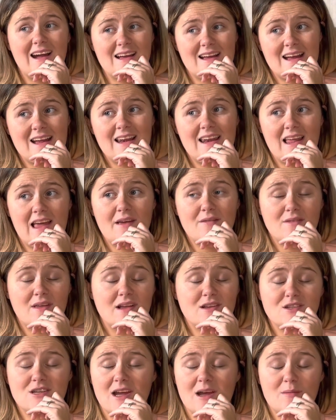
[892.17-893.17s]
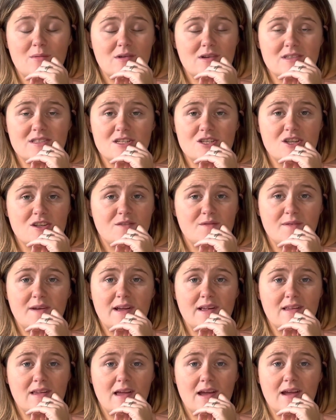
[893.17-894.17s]
I left that chat because I just
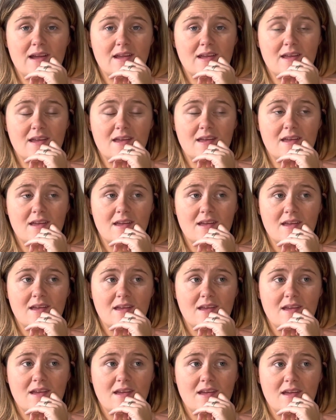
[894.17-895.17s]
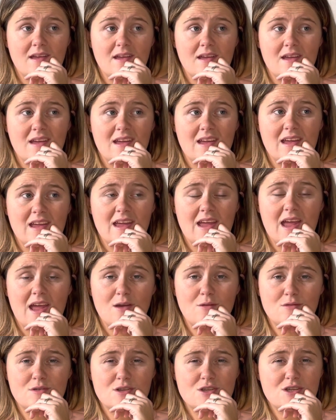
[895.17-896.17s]
felt like
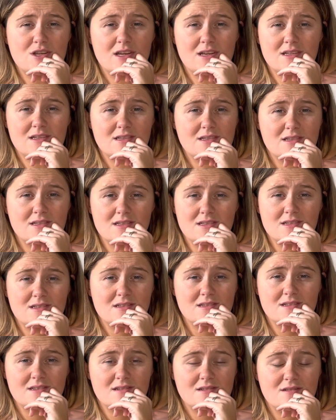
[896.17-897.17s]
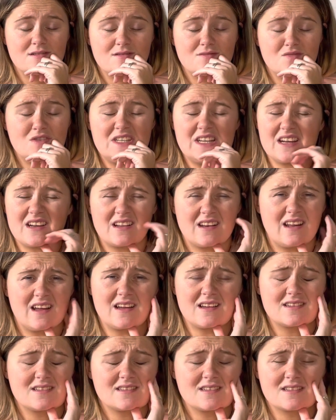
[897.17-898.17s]
it was just
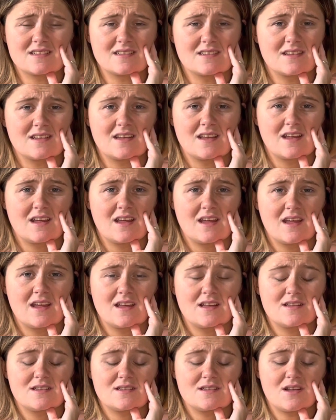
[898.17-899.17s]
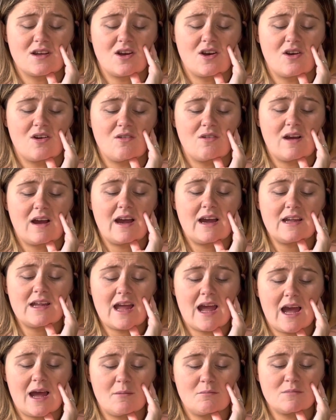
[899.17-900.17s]
ridiculous. So I
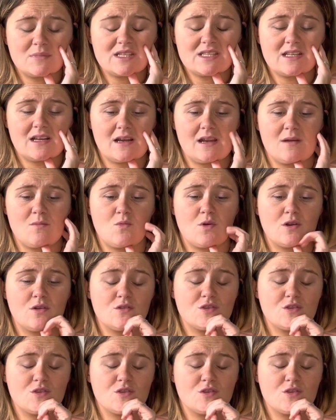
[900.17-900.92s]
am still in one or